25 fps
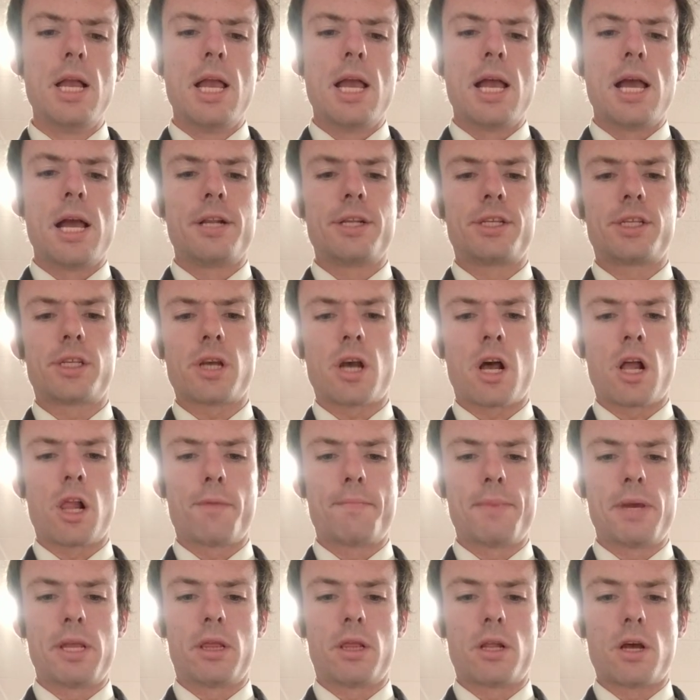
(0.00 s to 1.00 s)
And
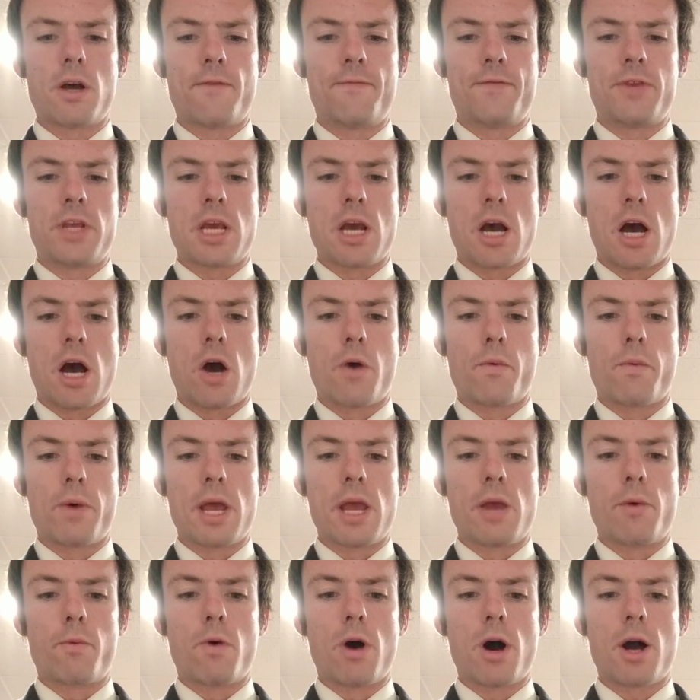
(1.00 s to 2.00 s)
Solomon loved
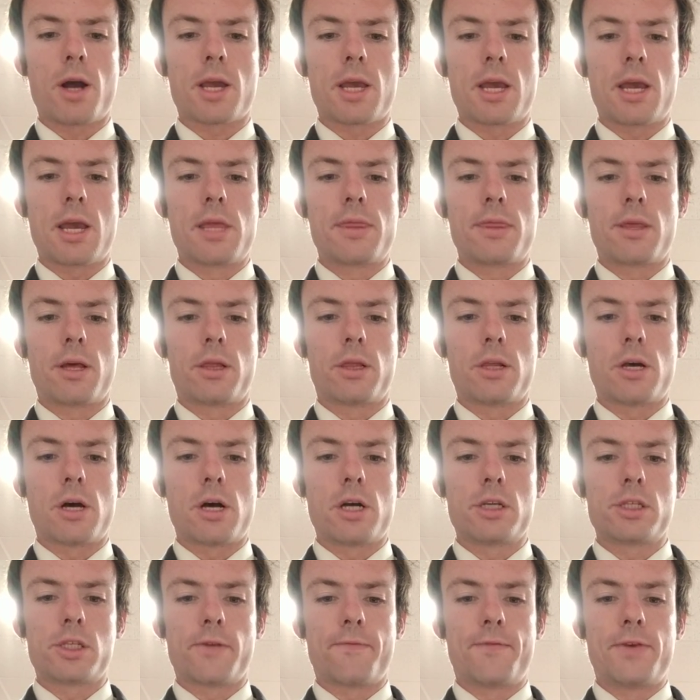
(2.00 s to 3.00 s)
Yahweh, walking in the
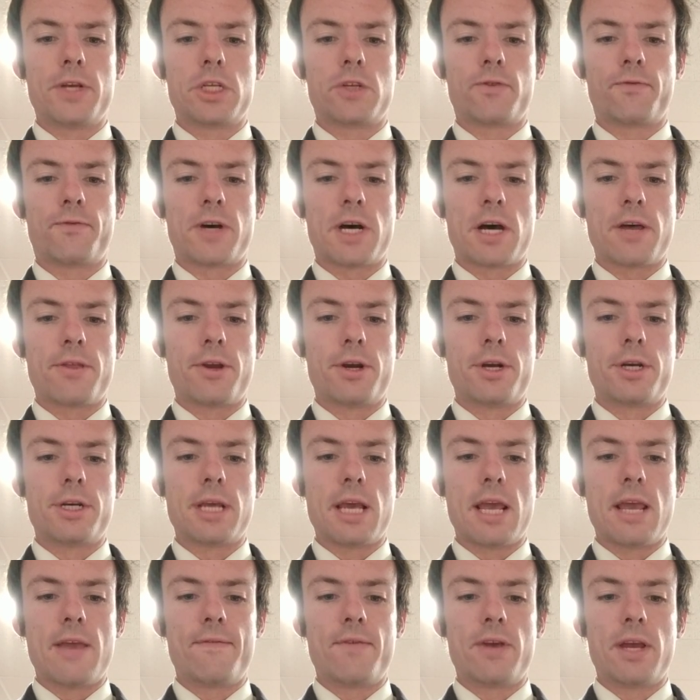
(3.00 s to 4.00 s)
laws of his father
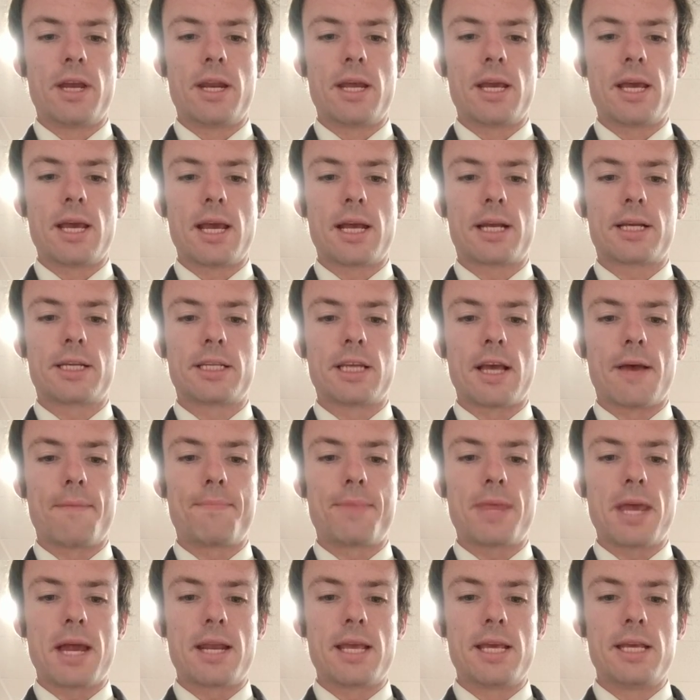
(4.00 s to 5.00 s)
David, except
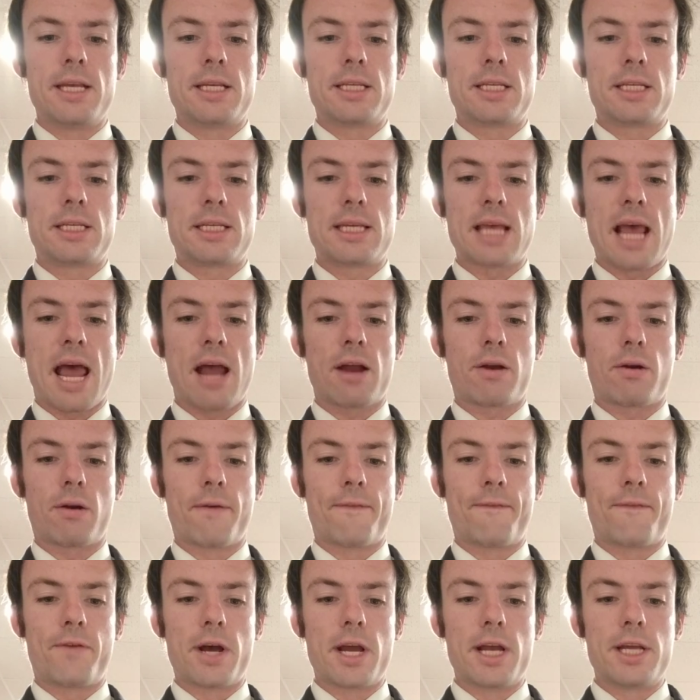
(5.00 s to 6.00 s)
that he
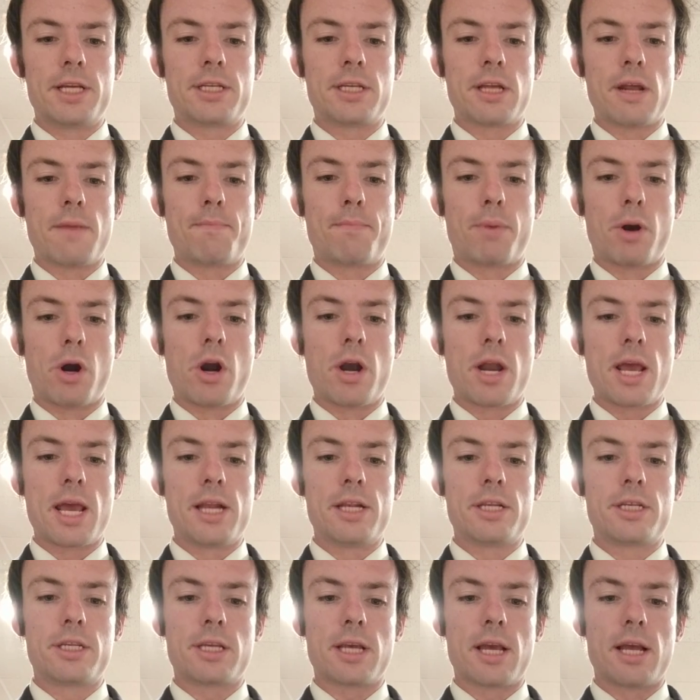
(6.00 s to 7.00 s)
sacrificed and burnt
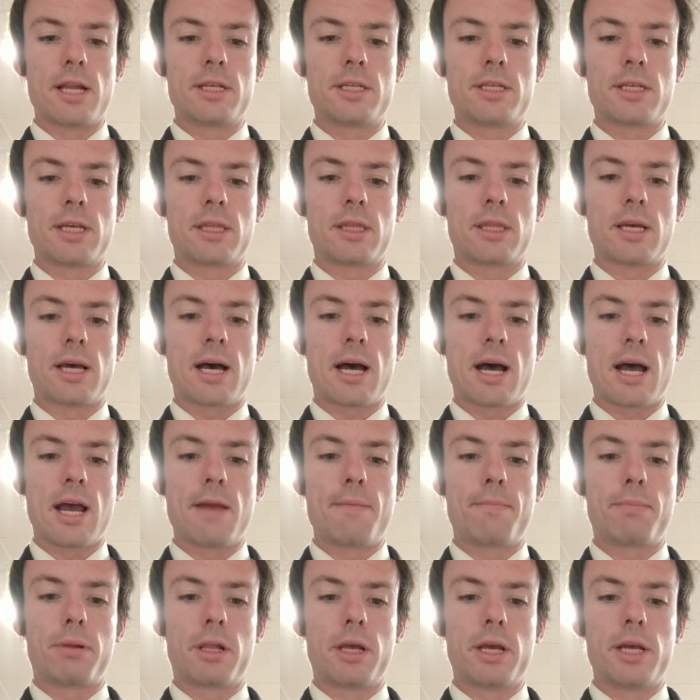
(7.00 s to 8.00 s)
incense at the high
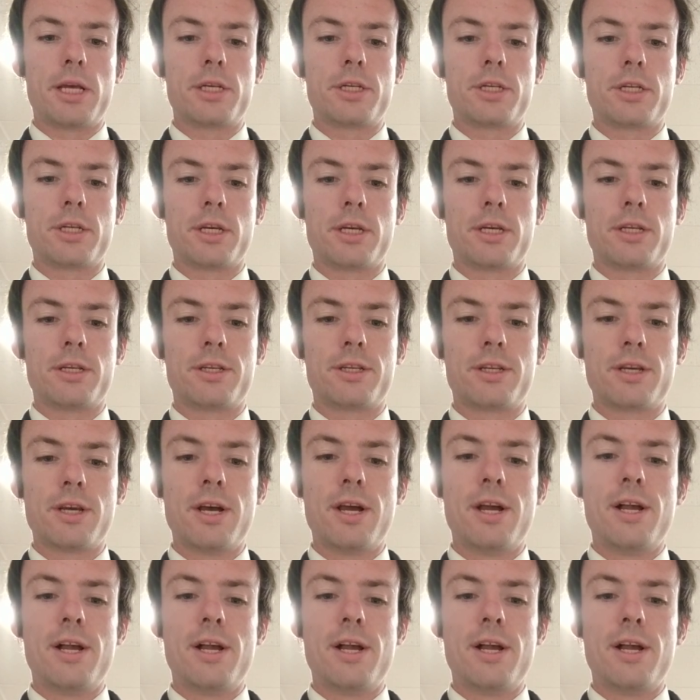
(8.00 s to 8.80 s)
places.